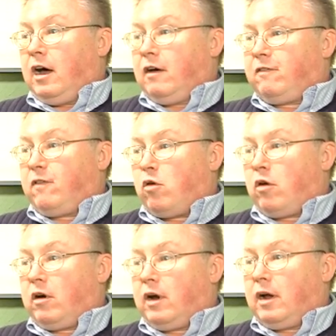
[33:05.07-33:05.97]

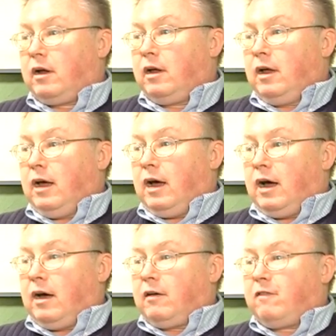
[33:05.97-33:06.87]
for
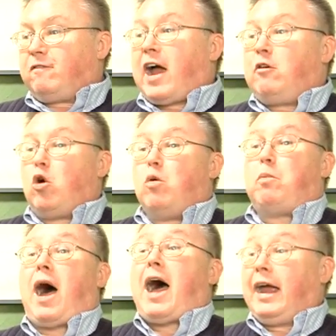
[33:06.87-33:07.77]
Phi Rho
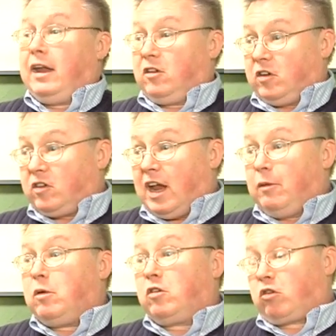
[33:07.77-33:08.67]
Pi is its name,
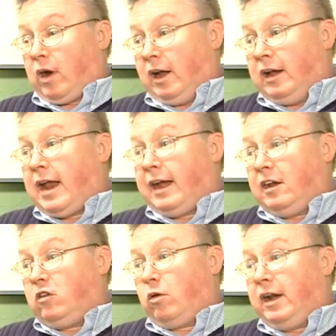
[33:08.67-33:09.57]
that was created in
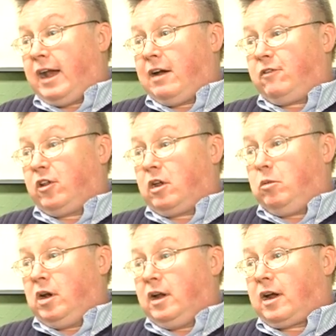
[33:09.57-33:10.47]
1929 for the
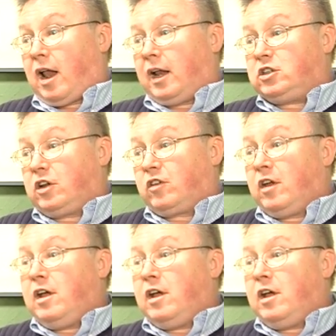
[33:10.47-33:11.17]
community colleges.